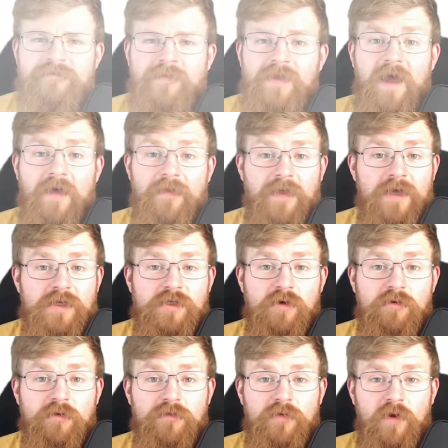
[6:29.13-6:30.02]
And that's
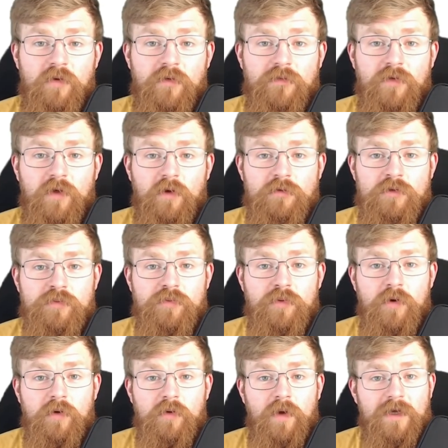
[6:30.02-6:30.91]
our review of the Ultra
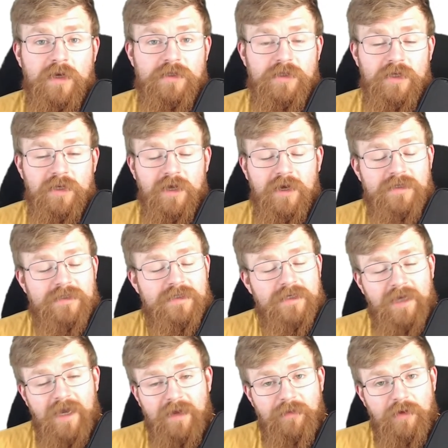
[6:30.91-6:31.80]
Pro Deluxe
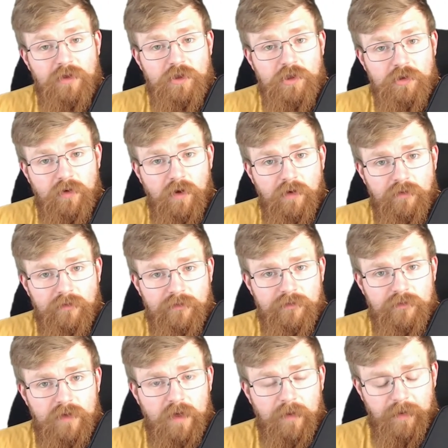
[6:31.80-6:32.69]
Gaming
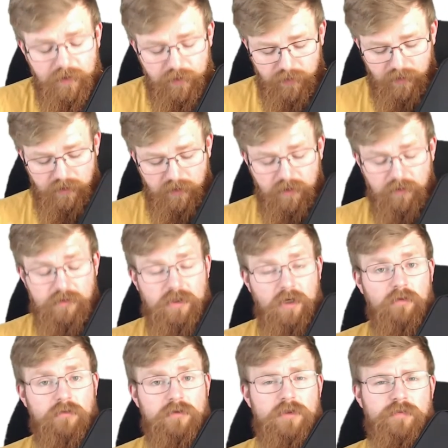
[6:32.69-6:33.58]
Trove. A big thank you
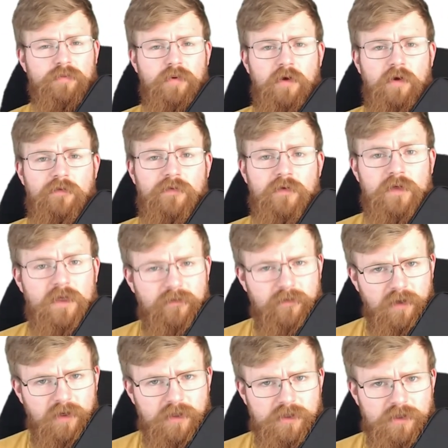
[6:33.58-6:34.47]
to Ultra Pro for
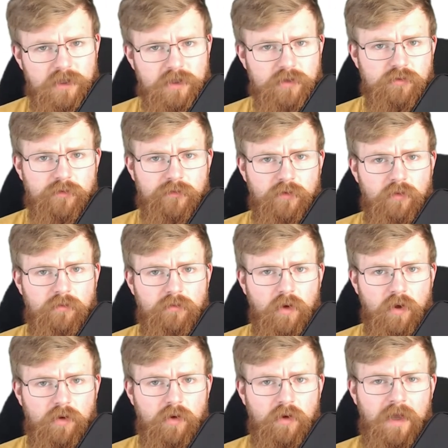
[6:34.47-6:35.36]
giving us this review
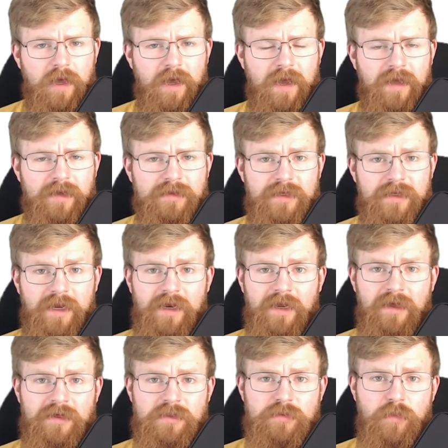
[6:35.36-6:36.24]
model and
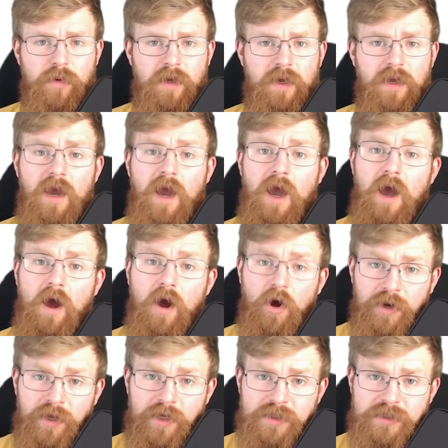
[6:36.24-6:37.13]
letting us be
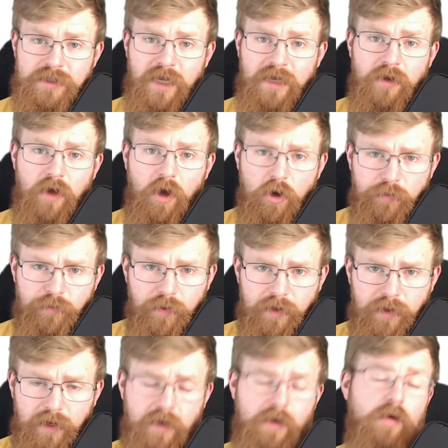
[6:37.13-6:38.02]
honest and
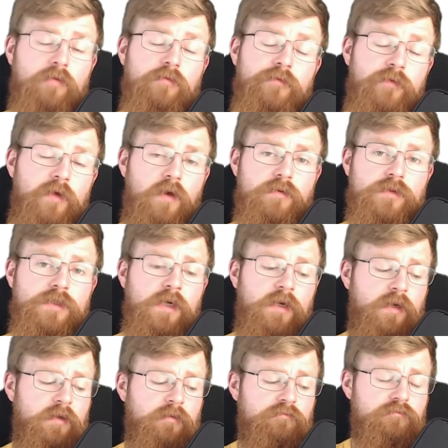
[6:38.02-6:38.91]
open in our reviews.
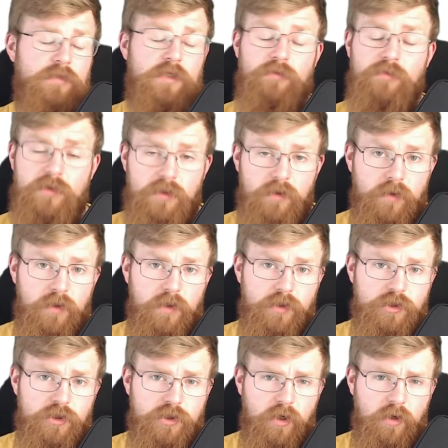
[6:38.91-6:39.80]
Did we do a
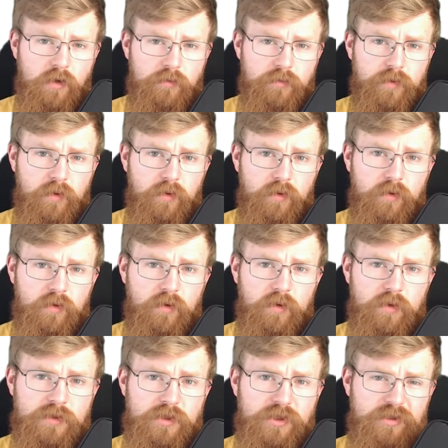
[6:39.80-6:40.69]
good job,
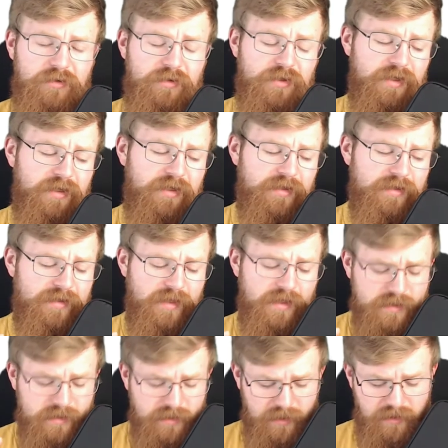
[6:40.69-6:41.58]
or do you think
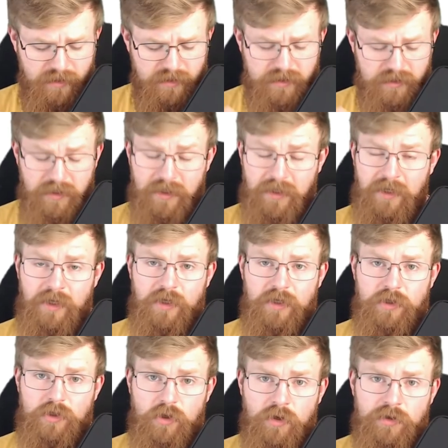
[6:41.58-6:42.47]
this is
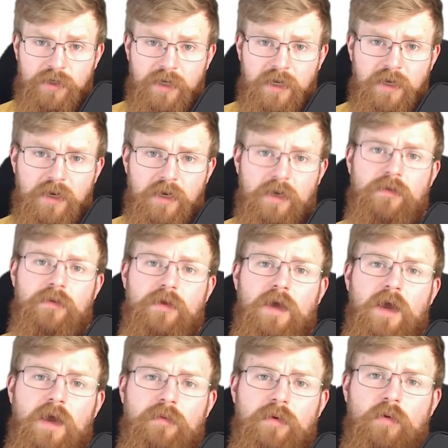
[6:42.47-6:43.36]
not needed in the
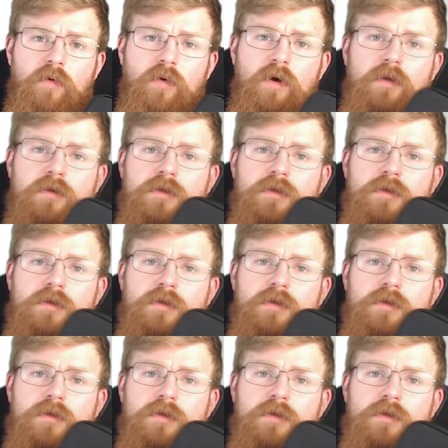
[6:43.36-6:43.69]
gaming world?